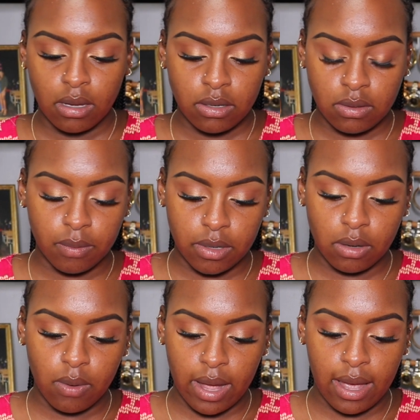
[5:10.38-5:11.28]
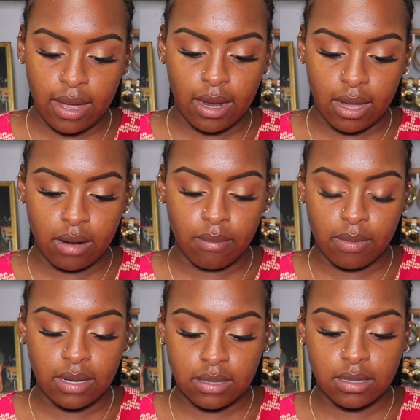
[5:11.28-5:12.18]
So I'm gonna go ahead and
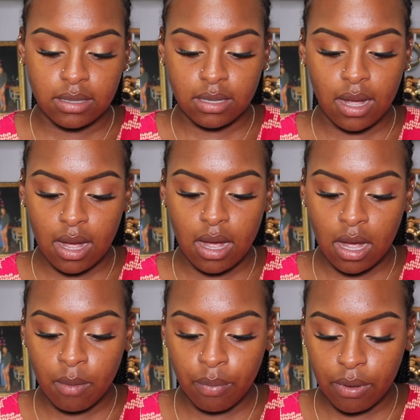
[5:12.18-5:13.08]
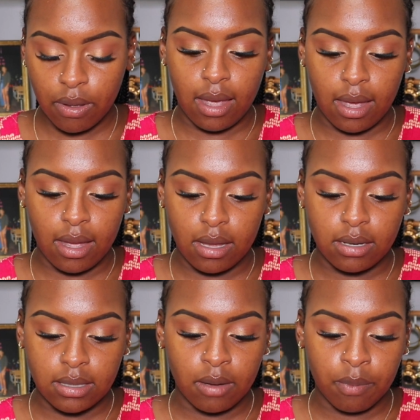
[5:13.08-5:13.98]
mix this up
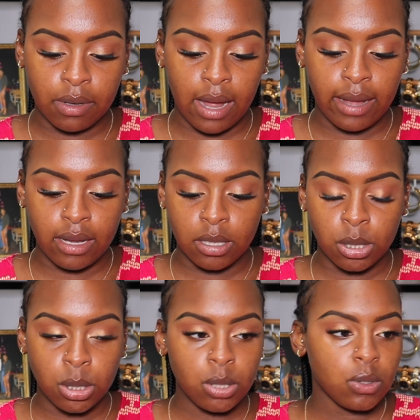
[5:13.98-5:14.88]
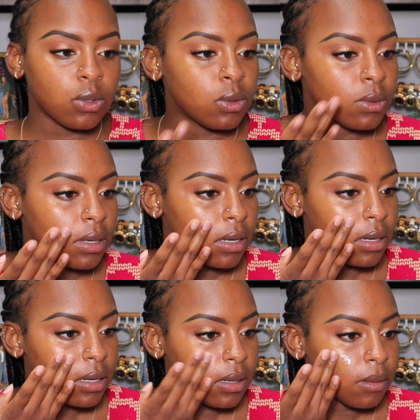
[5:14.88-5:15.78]
and apply it to
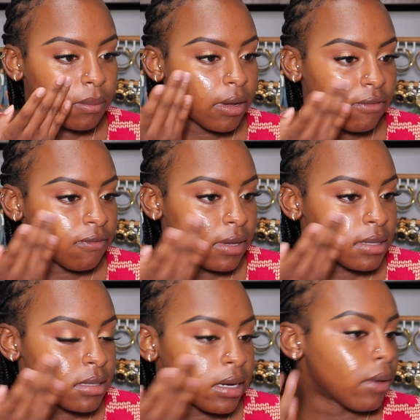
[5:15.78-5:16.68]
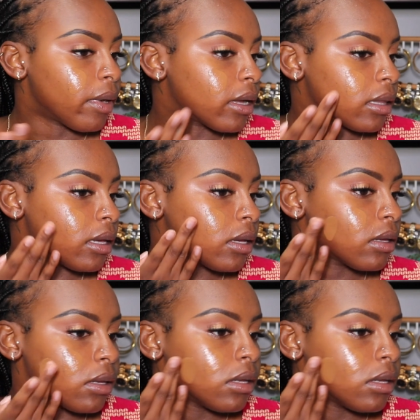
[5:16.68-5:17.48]
my face directly.